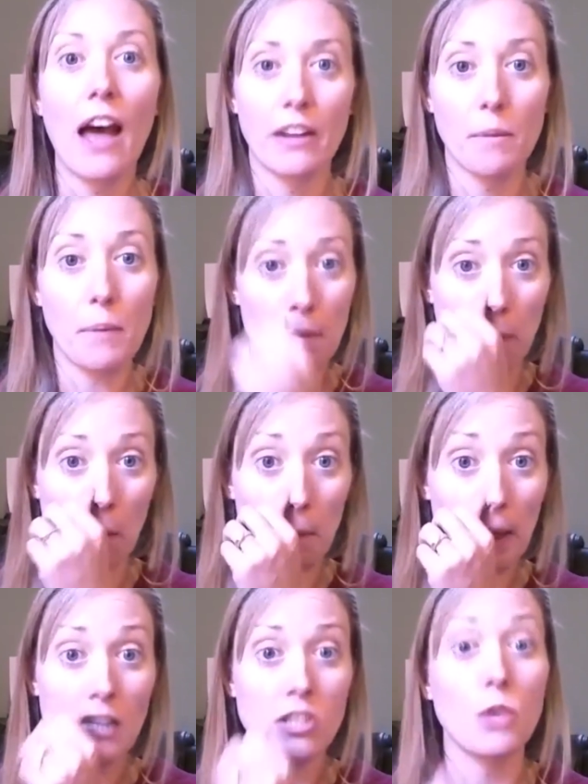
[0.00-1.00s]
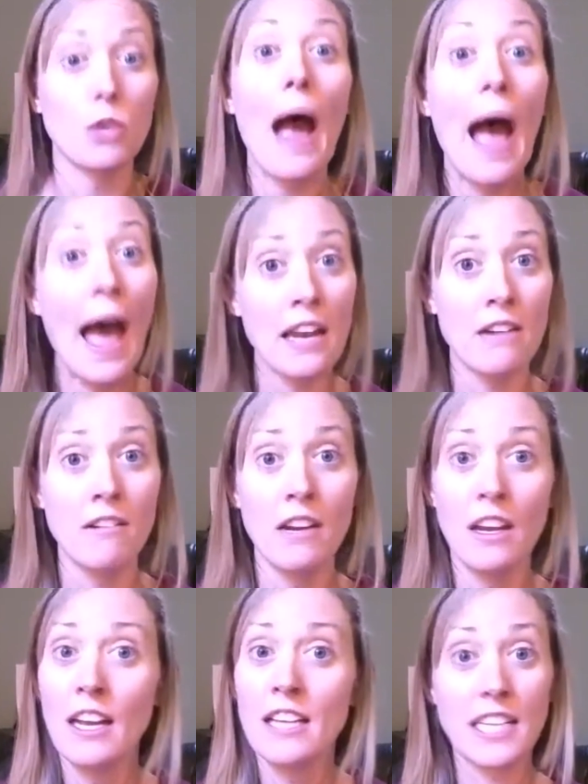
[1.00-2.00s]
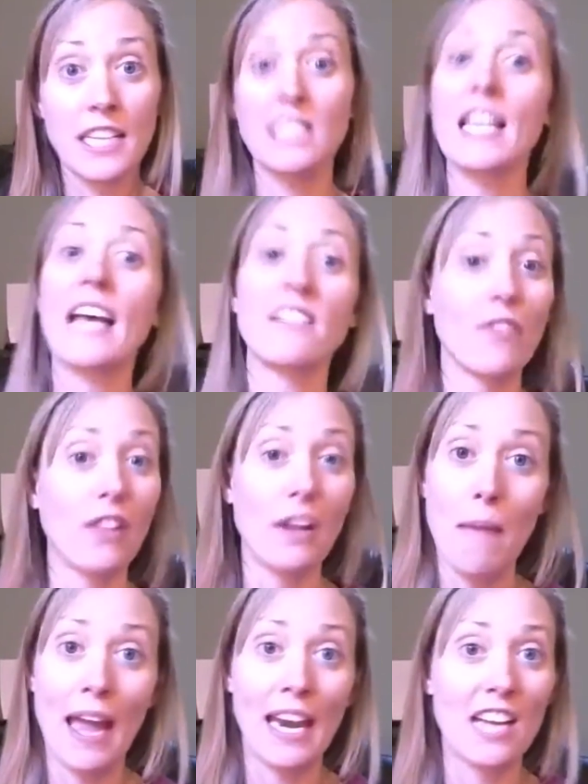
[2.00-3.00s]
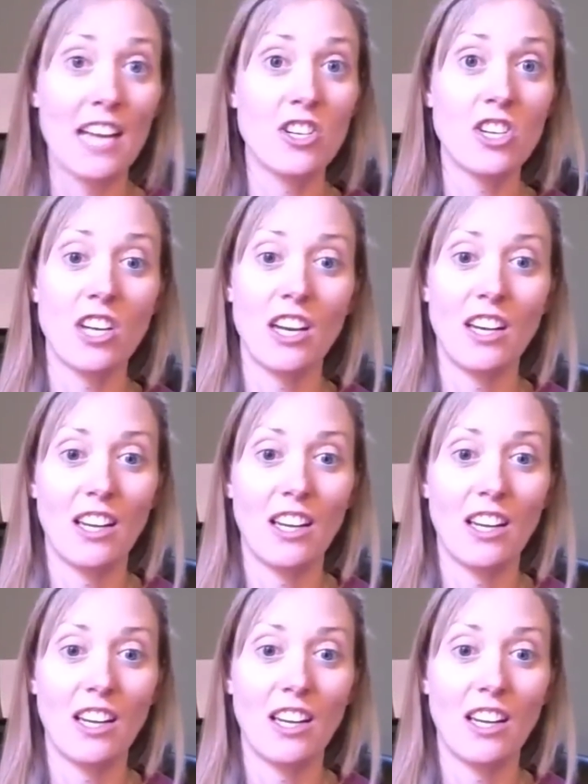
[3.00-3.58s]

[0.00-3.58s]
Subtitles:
other people because you had successfully managed,